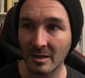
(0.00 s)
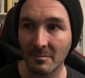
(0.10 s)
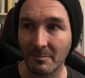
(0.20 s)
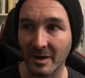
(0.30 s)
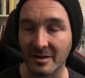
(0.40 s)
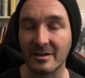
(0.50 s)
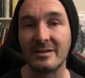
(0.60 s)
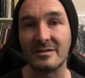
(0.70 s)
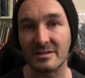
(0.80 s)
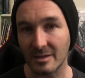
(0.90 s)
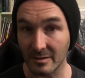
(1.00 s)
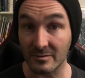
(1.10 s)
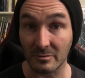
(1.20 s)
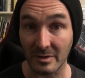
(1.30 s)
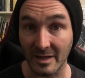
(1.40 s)
but instead of
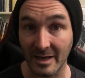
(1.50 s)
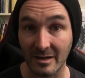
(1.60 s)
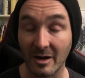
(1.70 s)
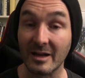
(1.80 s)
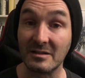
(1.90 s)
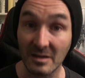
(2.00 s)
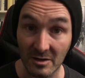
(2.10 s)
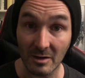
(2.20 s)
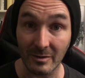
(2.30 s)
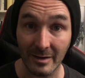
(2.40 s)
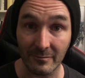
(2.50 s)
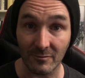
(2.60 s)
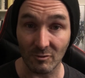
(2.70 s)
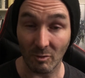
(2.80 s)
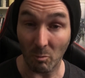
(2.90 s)
doing that, I did go out
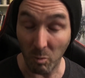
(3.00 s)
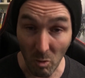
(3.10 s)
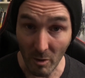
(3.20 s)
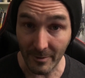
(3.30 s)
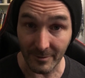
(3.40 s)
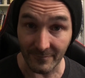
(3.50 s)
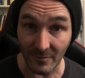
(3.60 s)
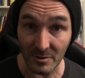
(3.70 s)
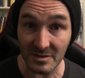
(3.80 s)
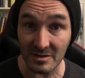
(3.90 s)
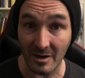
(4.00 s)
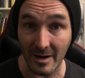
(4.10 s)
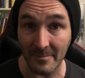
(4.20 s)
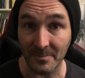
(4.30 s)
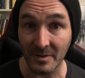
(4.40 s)
for a walk, the first
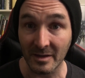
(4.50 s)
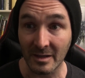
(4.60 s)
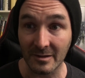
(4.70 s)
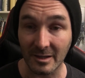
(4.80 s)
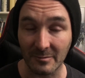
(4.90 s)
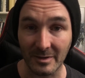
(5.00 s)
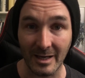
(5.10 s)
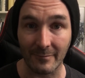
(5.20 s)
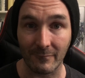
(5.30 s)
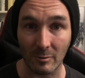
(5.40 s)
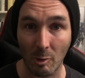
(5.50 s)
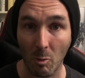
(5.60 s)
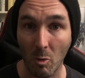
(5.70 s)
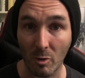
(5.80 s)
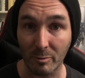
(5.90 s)
time that I've been out for a
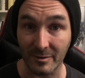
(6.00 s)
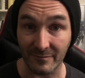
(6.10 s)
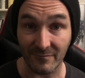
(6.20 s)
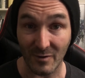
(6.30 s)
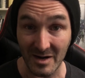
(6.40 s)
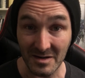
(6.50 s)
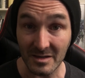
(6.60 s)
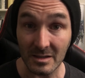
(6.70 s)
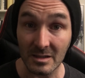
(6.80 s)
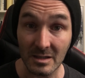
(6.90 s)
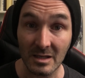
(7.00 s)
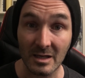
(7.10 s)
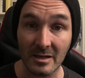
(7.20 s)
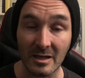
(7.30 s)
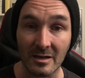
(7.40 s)
walk with a friend
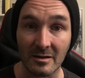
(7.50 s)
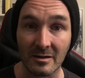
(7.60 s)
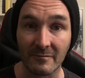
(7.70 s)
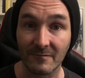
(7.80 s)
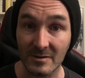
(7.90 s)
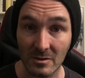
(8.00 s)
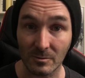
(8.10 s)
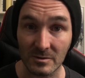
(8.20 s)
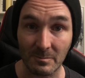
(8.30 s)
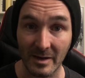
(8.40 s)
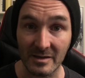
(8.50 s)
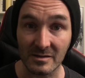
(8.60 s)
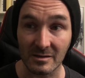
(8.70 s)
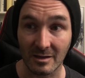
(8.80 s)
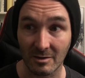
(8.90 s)
in physical
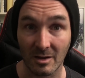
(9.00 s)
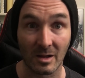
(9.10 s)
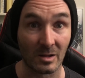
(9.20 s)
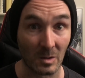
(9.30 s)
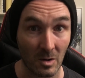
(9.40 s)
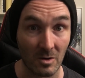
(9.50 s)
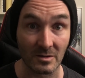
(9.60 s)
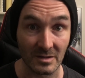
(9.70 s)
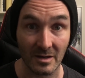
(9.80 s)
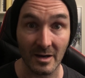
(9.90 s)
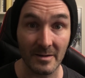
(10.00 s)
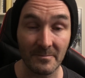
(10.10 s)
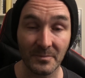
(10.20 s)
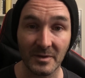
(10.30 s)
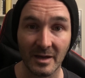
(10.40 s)
space in a long
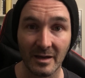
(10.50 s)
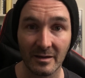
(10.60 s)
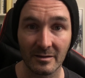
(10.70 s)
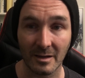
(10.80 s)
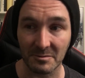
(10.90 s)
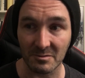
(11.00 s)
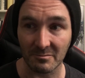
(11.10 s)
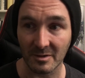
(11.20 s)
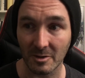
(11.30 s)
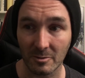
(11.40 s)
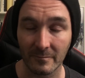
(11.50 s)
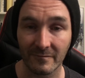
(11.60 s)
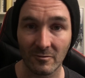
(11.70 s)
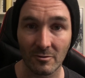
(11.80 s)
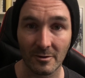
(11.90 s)
time, and that was really good
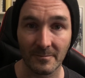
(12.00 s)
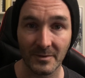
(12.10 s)
for